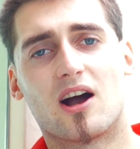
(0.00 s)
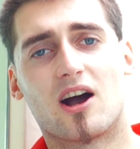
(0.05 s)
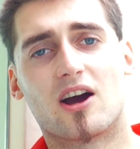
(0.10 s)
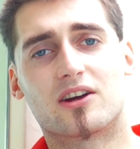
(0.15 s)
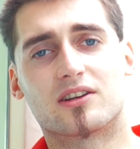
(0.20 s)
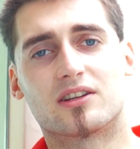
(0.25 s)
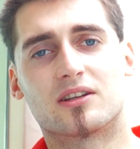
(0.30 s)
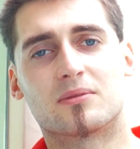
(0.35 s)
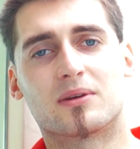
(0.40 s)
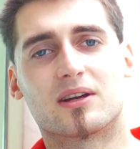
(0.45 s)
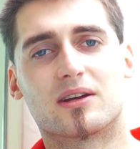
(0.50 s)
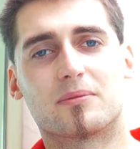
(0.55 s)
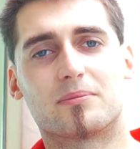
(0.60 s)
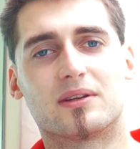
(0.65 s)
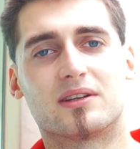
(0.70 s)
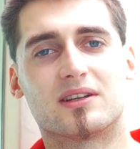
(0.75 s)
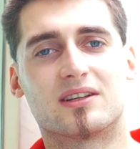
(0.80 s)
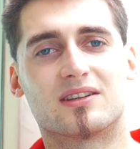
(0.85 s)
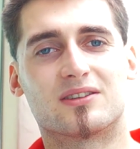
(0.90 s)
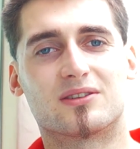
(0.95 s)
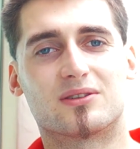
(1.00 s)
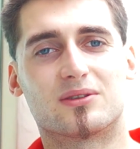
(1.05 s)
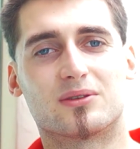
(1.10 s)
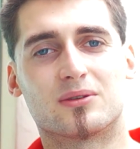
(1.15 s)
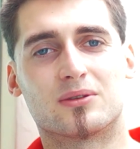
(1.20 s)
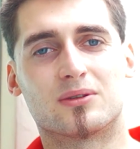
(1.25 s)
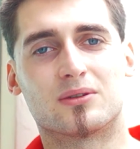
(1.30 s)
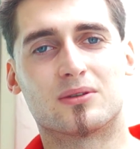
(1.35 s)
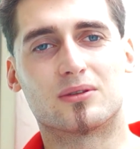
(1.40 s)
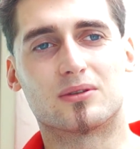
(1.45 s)
hard, in my opinion,
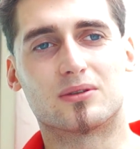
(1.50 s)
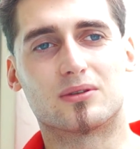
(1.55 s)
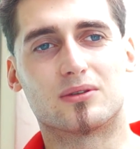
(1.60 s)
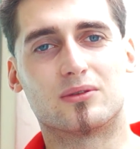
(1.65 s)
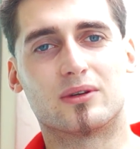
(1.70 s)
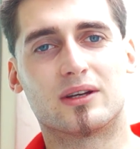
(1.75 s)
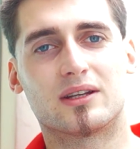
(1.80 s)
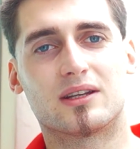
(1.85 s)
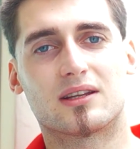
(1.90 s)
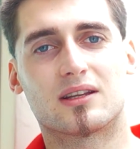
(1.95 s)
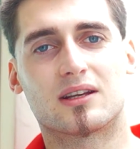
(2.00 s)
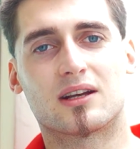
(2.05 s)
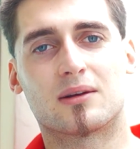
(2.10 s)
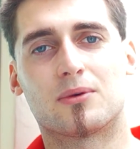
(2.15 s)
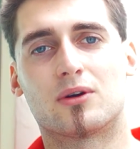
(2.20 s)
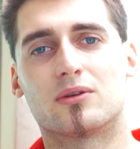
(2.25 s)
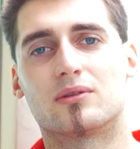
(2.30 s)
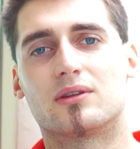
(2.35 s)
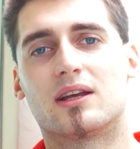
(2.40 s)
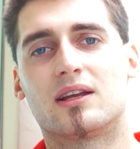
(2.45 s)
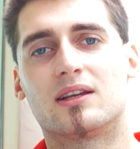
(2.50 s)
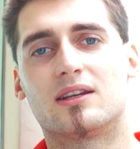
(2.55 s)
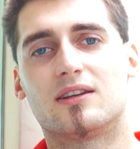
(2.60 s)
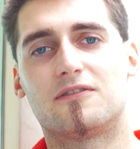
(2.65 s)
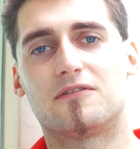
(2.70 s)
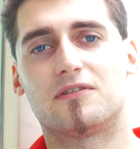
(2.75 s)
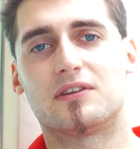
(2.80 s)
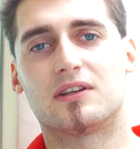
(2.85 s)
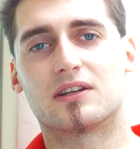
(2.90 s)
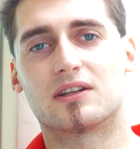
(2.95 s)
to do anything about any
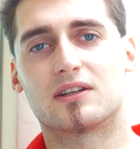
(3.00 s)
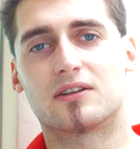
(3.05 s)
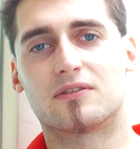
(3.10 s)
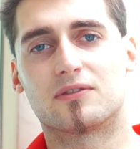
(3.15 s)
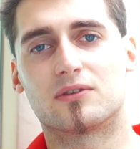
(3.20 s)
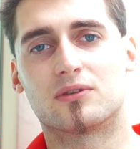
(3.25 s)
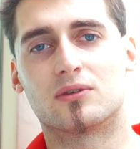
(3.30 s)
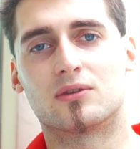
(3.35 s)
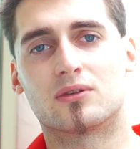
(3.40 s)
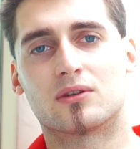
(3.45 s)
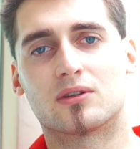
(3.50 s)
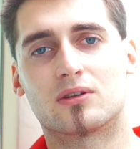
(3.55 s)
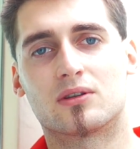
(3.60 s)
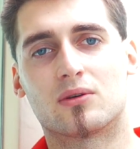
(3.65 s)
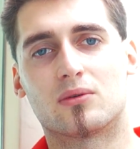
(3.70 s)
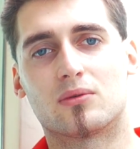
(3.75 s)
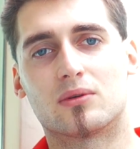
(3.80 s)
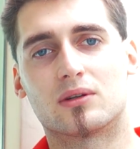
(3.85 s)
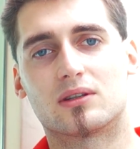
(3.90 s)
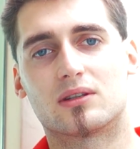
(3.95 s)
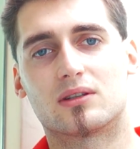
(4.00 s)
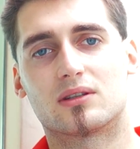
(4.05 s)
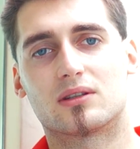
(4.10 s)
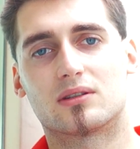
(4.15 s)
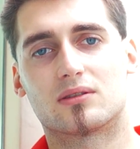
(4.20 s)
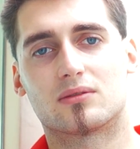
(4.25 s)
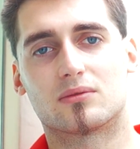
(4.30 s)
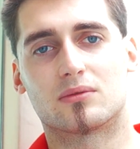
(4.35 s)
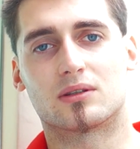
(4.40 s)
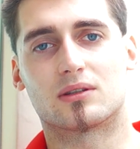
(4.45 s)
fear if you do not know
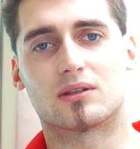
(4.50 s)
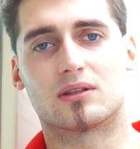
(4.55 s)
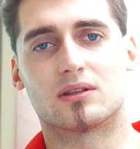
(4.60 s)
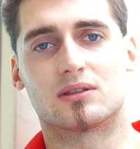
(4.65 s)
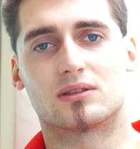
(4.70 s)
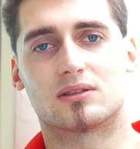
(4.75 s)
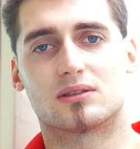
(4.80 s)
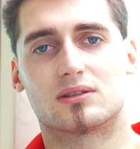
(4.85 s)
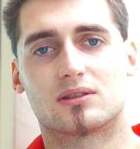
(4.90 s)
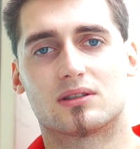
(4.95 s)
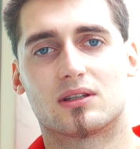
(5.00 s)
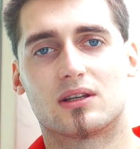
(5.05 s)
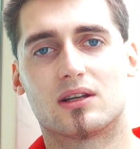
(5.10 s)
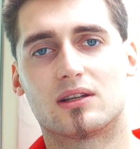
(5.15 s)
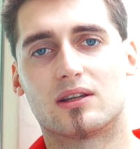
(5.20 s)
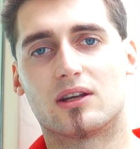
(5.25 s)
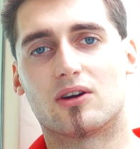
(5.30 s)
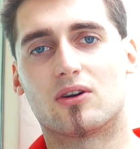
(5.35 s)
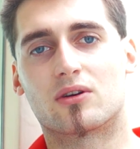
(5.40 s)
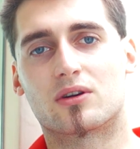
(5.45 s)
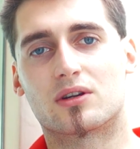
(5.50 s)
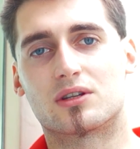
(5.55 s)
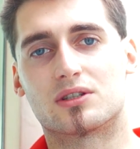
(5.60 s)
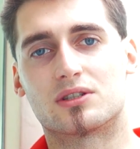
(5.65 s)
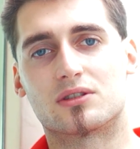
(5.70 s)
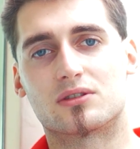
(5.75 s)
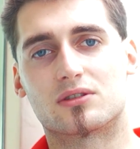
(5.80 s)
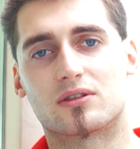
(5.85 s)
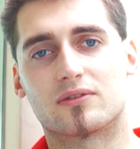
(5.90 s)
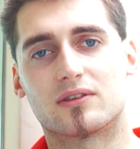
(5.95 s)
what is the
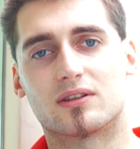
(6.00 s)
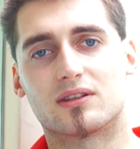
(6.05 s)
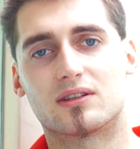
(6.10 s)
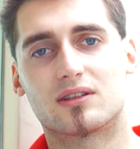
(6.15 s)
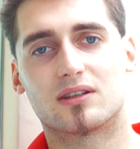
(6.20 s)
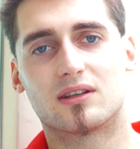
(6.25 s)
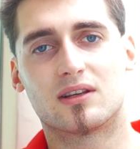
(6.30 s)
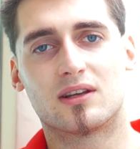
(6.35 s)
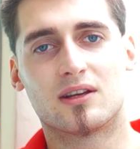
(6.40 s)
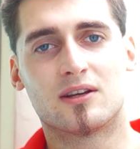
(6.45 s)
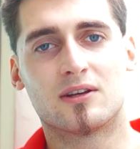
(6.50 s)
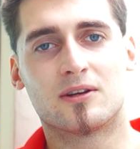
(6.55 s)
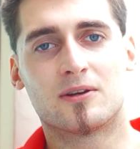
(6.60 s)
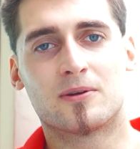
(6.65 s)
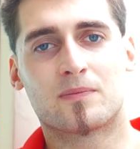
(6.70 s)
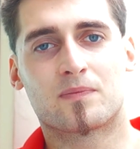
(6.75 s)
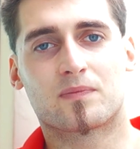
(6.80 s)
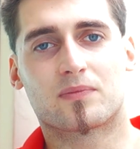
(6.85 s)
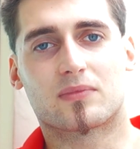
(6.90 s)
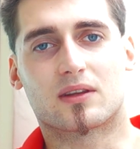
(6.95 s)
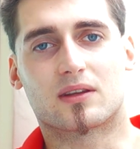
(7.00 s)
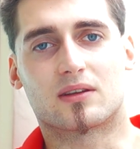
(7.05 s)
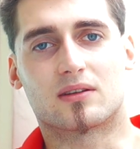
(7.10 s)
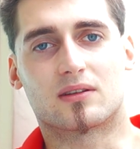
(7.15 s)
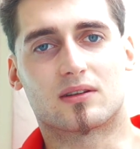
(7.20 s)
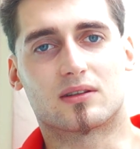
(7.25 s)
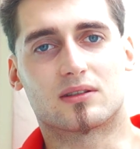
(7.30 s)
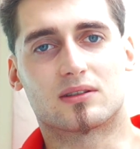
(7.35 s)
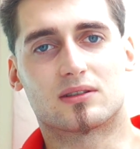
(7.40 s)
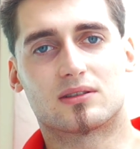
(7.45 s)
origins of it.
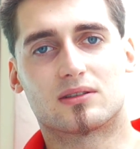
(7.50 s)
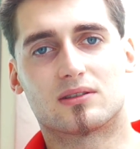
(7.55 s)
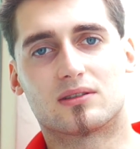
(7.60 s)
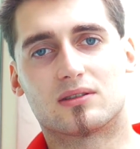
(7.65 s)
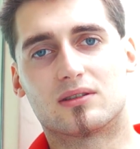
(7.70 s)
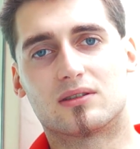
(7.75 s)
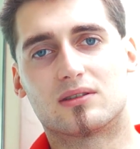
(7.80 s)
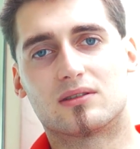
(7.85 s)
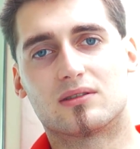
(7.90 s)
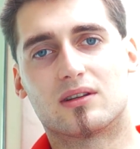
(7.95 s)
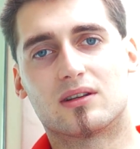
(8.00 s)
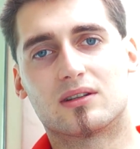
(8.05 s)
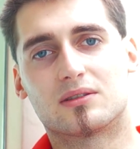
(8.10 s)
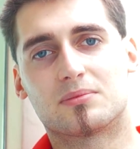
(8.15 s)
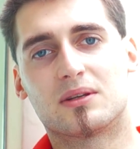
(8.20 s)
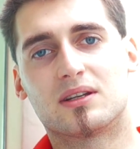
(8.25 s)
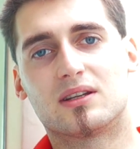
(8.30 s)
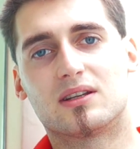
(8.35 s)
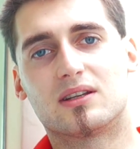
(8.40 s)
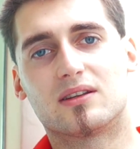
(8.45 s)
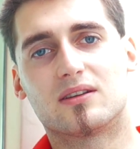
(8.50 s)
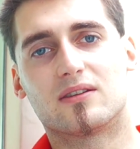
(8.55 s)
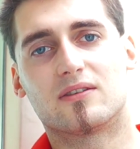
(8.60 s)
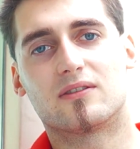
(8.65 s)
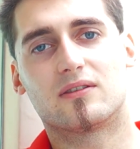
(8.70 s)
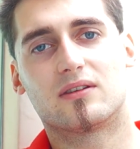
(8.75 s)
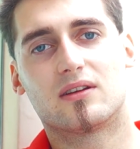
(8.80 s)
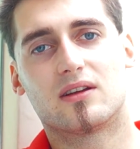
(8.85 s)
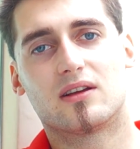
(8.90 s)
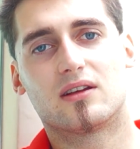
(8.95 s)
Because there's many
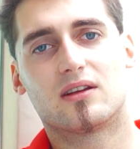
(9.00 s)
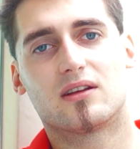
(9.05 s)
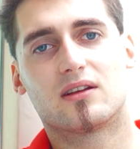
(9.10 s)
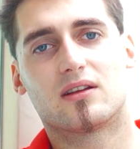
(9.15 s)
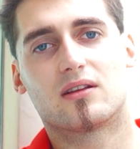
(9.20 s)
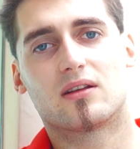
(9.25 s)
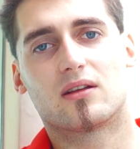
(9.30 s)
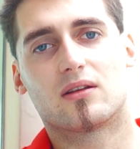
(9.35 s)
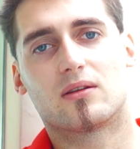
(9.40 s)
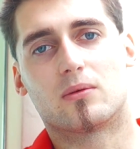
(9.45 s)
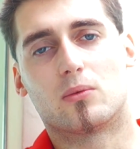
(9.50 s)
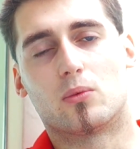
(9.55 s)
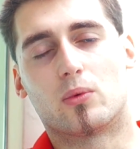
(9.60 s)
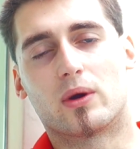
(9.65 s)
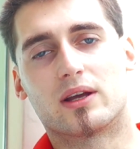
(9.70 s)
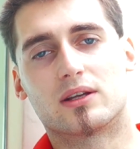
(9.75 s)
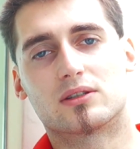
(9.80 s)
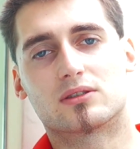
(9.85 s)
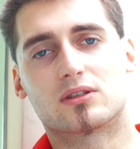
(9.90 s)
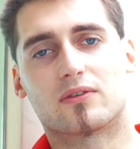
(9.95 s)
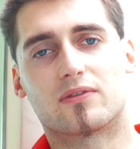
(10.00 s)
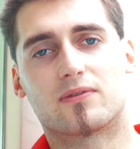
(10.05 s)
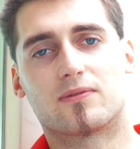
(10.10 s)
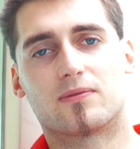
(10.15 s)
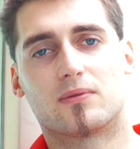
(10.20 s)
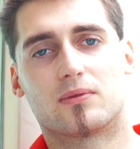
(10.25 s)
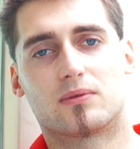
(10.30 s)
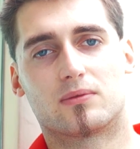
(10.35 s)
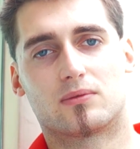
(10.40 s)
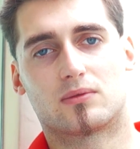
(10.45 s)
ways of
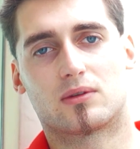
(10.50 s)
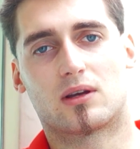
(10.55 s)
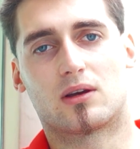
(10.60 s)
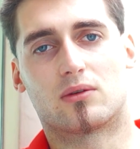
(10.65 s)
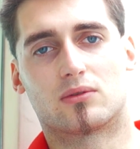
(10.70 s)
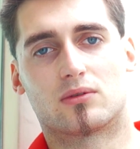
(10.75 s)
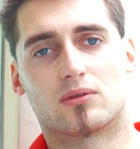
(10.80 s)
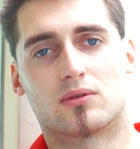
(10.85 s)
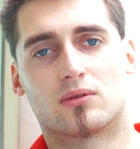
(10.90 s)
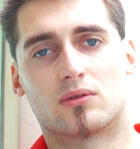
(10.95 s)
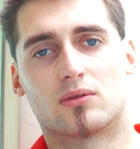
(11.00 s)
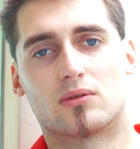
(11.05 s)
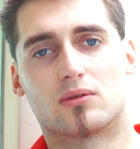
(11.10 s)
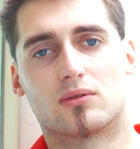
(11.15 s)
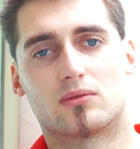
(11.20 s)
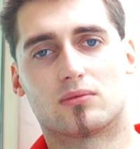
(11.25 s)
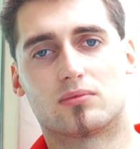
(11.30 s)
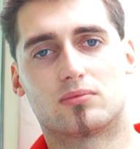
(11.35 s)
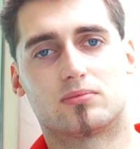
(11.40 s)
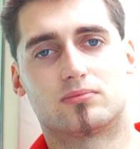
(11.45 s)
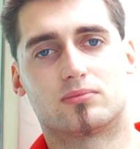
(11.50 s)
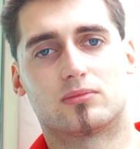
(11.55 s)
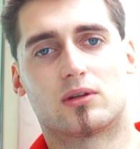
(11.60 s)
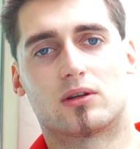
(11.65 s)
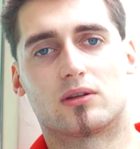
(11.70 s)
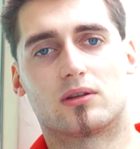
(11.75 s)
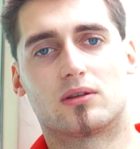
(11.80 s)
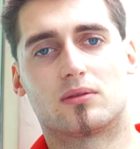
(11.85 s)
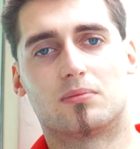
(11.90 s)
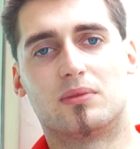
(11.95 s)
how to
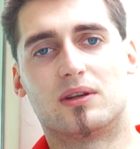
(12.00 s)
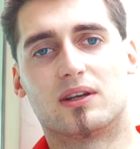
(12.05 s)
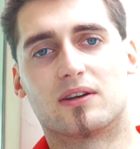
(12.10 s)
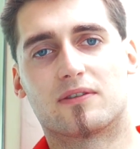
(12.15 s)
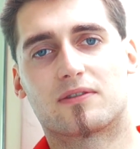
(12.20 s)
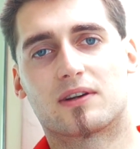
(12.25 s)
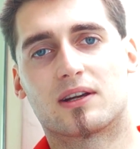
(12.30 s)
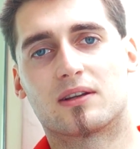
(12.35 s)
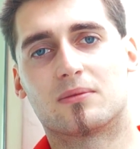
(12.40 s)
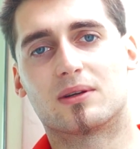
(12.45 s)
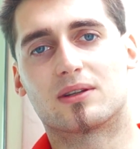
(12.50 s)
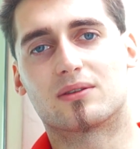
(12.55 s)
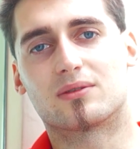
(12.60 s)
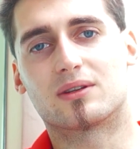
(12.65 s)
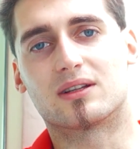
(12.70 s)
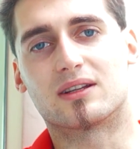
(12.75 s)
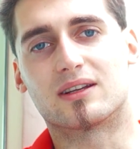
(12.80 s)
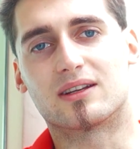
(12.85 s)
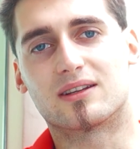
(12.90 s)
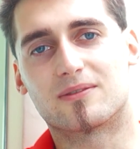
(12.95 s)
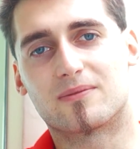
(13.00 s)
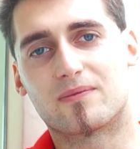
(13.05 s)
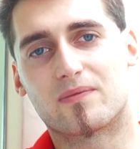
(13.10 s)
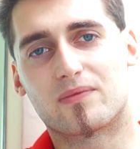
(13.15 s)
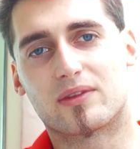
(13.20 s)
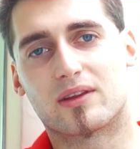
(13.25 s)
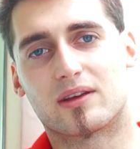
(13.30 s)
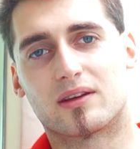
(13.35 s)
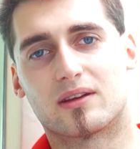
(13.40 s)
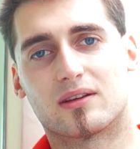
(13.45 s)
not be afraid, but really
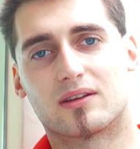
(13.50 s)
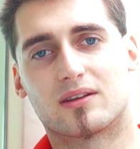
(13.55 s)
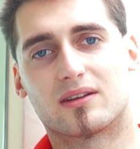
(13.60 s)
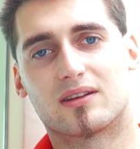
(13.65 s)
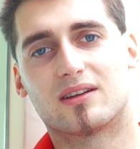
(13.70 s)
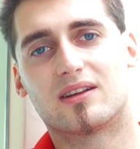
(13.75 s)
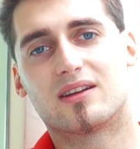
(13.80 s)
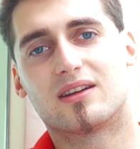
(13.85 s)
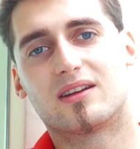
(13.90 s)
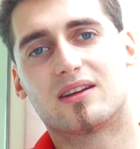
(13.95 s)
the